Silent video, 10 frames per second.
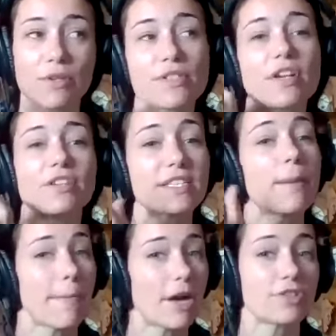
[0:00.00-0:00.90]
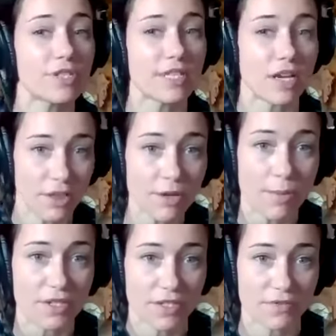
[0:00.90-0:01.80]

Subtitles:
you'll start to set boundaries in other parts